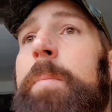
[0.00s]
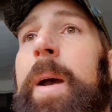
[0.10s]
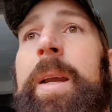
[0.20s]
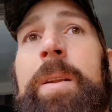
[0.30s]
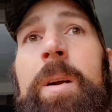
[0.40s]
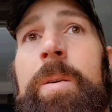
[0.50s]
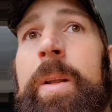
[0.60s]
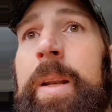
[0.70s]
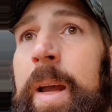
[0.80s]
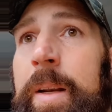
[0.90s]
back in the
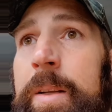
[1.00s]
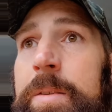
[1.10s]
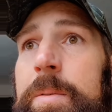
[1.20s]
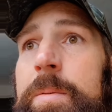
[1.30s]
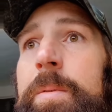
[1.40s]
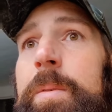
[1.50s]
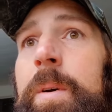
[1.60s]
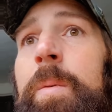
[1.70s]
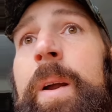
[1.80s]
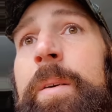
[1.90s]
early 90s
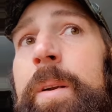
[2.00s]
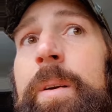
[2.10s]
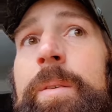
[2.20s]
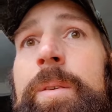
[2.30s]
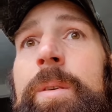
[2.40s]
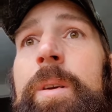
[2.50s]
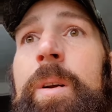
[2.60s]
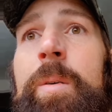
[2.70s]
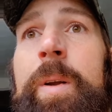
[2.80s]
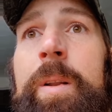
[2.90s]
around here. And you could
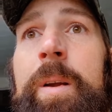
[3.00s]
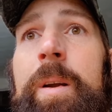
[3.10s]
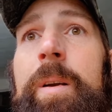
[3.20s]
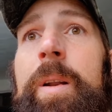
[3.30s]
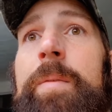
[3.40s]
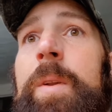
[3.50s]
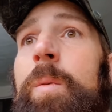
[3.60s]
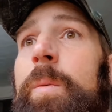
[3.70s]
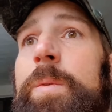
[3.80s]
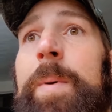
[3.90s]
go in there, and if no
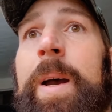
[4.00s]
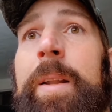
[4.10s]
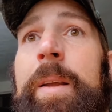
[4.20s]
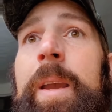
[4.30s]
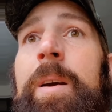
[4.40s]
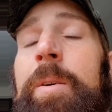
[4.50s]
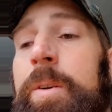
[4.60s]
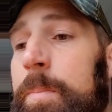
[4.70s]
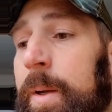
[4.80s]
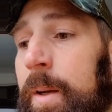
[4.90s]
one was behind the counter,
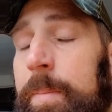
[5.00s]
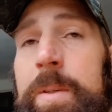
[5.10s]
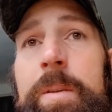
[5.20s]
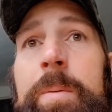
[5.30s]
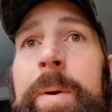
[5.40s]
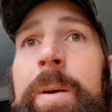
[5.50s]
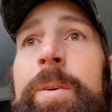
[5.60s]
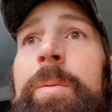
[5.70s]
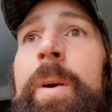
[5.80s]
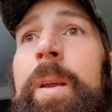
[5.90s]
you pick up this little bell
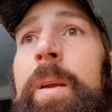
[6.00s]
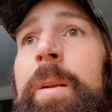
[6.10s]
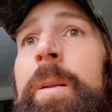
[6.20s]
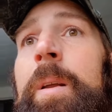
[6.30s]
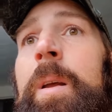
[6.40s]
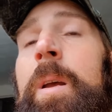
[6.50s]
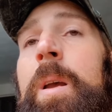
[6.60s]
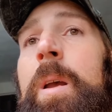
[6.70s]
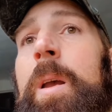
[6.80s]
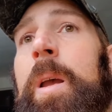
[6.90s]
and you ring it.
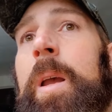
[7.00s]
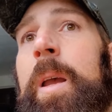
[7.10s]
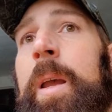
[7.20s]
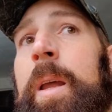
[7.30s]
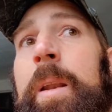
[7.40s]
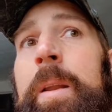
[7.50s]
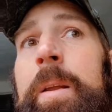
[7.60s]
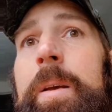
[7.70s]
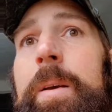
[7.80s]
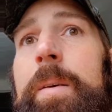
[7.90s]
And
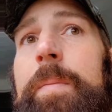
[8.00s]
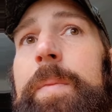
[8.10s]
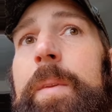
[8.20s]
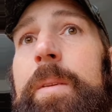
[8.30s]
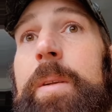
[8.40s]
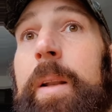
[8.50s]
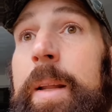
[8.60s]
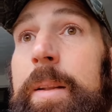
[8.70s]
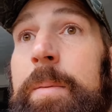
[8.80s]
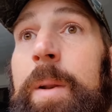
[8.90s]
to
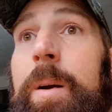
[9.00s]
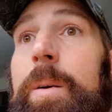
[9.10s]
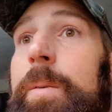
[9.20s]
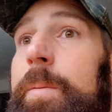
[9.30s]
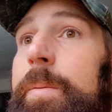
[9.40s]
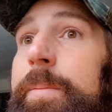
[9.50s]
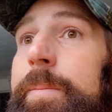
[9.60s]
let them know